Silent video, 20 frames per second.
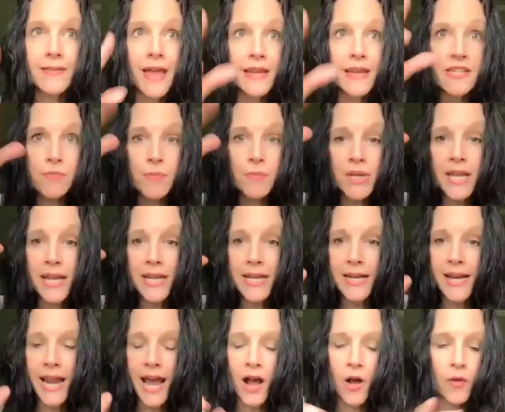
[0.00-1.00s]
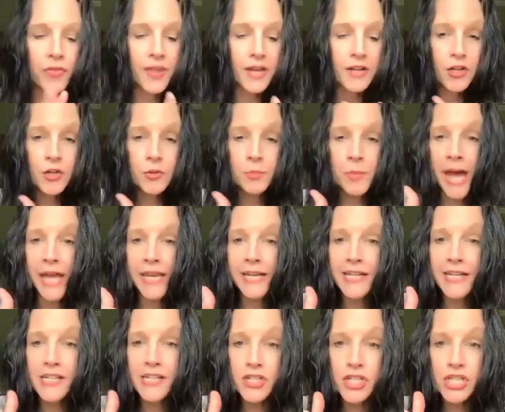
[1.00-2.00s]
that is playing out, that
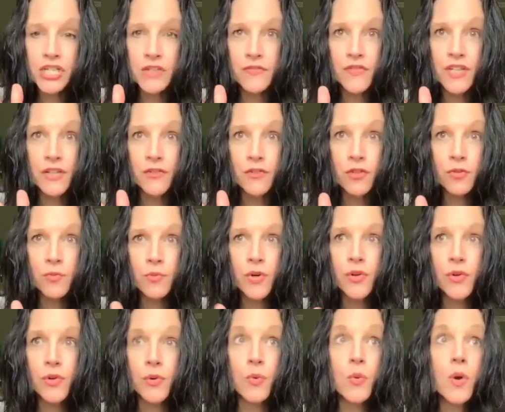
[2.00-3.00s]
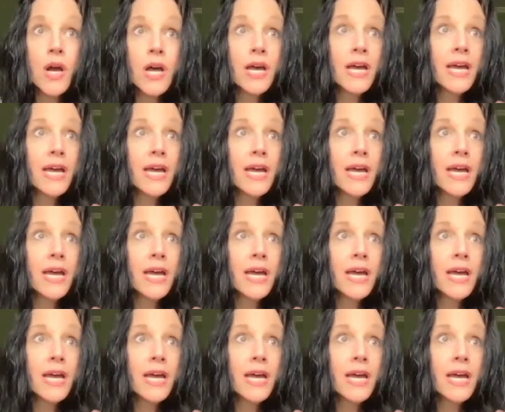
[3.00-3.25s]
humanity is shifting through.